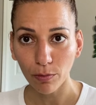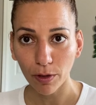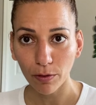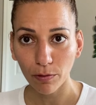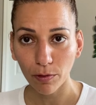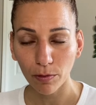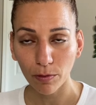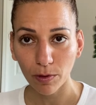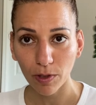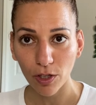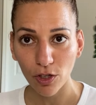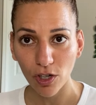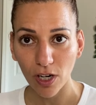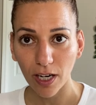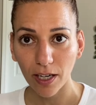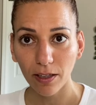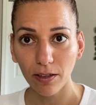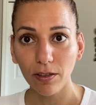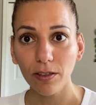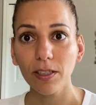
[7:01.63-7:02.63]
when we were a
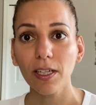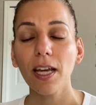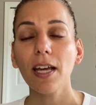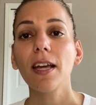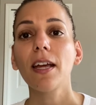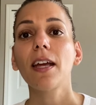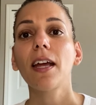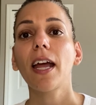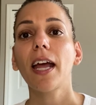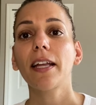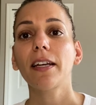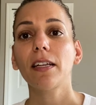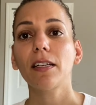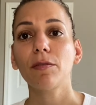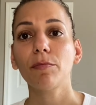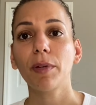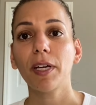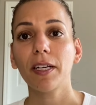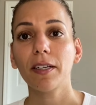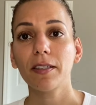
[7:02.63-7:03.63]
child, and it
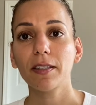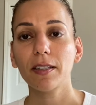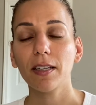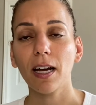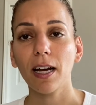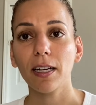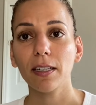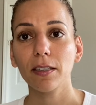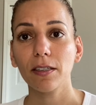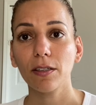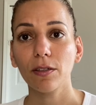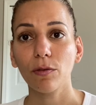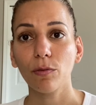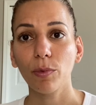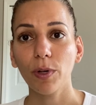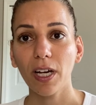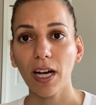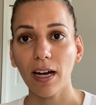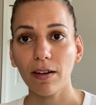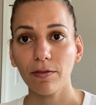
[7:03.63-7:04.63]
means that
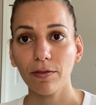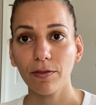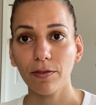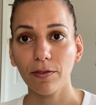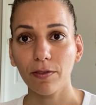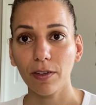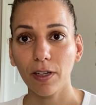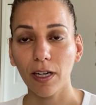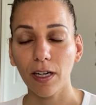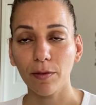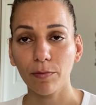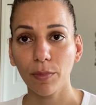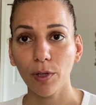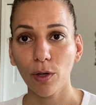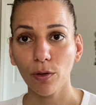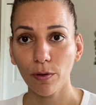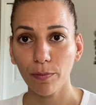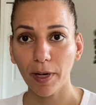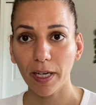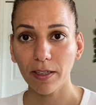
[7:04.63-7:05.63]
we have
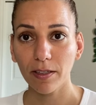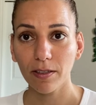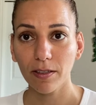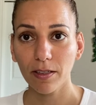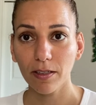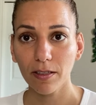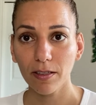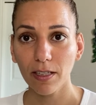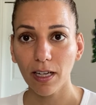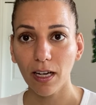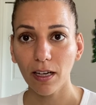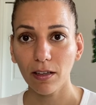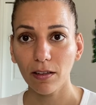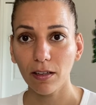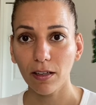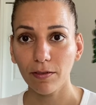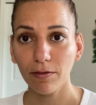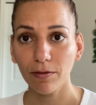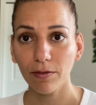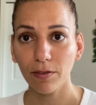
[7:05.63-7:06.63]
codependency style
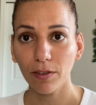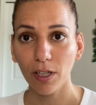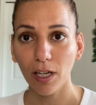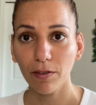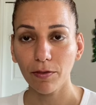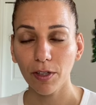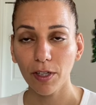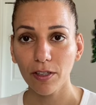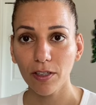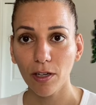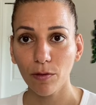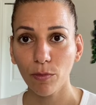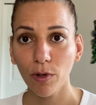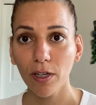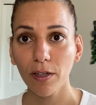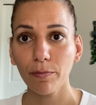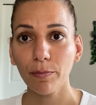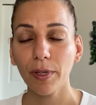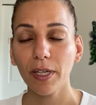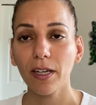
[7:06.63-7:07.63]
of loving
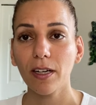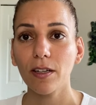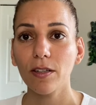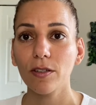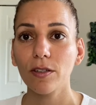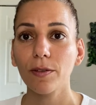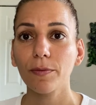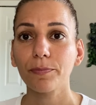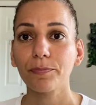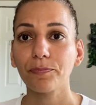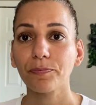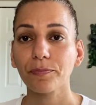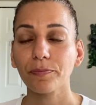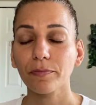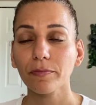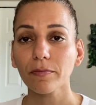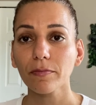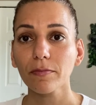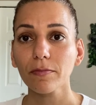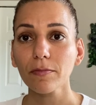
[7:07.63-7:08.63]
someone, because
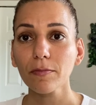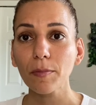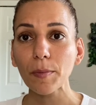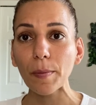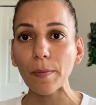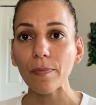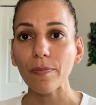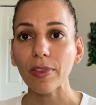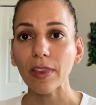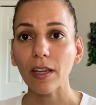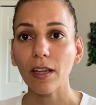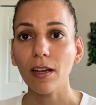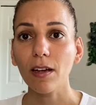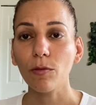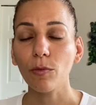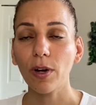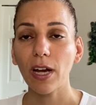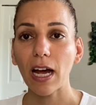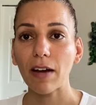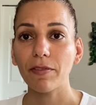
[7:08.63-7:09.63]

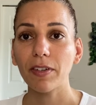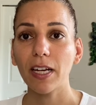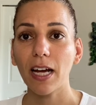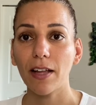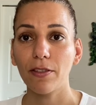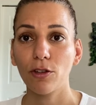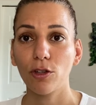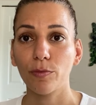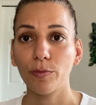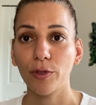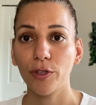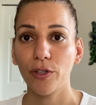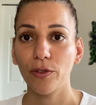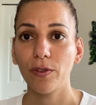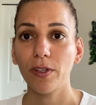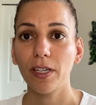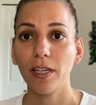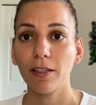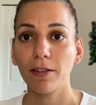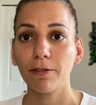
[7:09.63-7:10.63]
we haven't had the
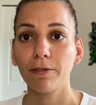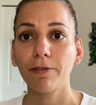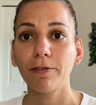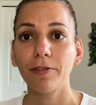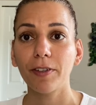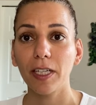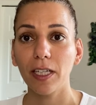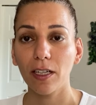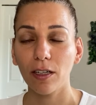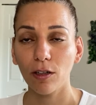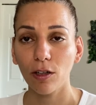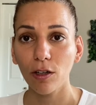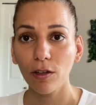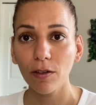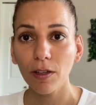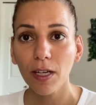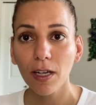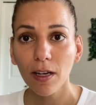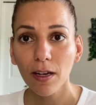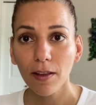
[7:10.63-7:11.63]
opportunity to
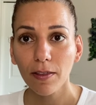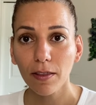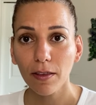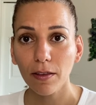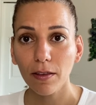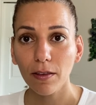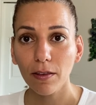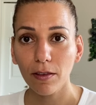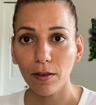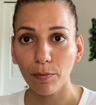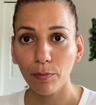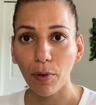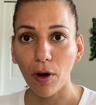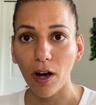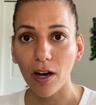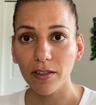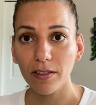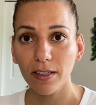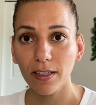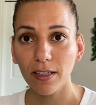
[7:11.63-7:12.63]
feel the
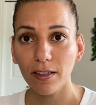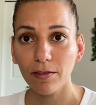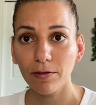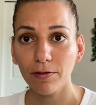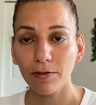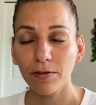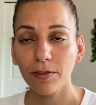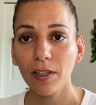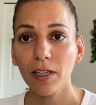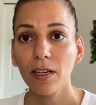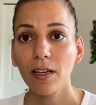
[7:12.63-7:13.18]
positive